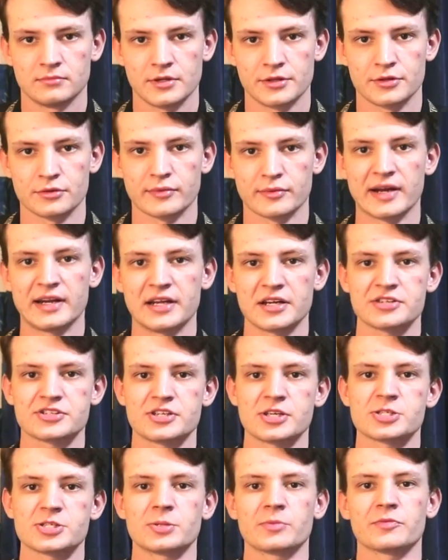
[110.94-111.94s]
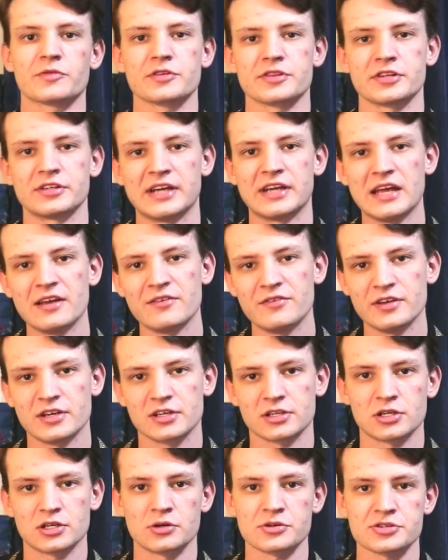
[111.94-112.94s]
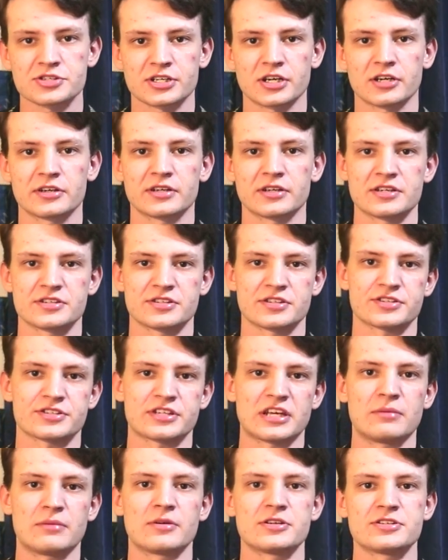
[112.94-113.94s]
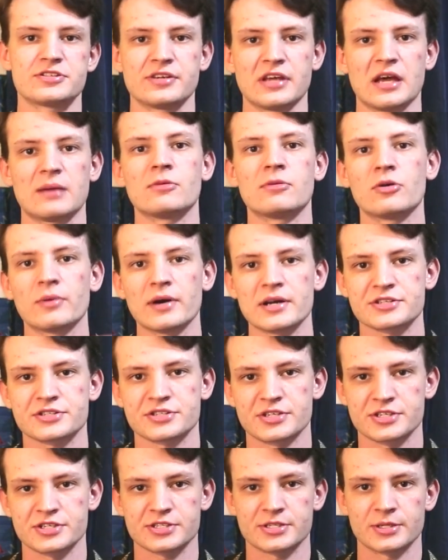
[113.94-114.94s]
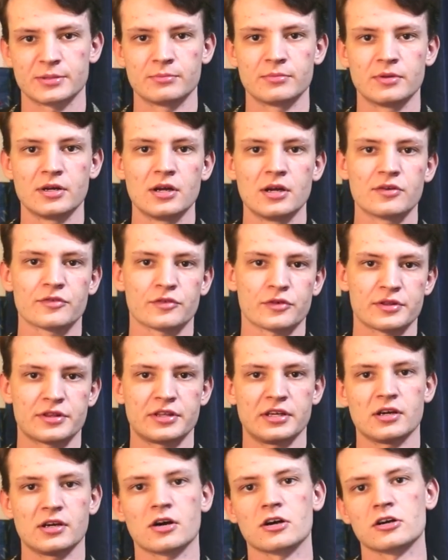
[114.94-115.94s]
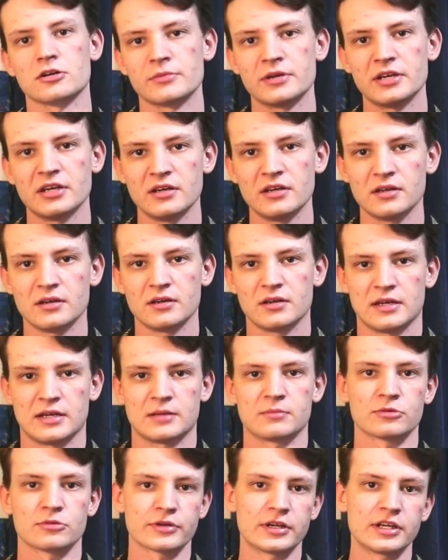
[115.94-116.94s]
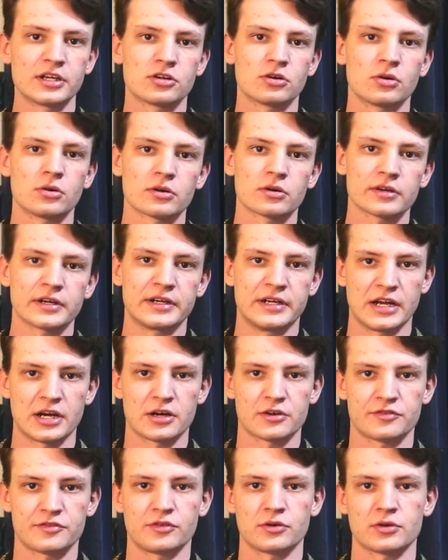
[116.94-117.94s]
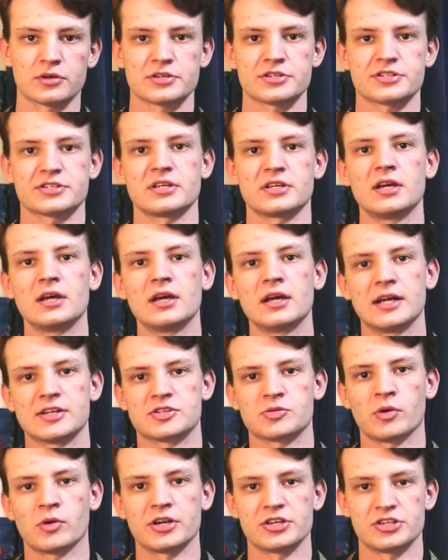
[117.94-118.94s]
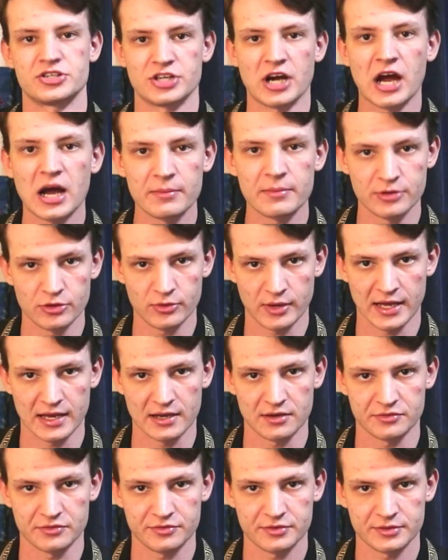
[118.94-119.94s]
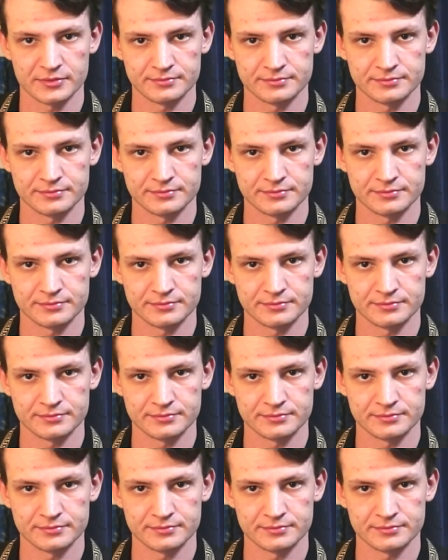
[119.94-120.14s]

The rating system for the Navy and Coast Guard is the same as the MOS system for the Army and Marine Corps and Air Force. It's what job you have.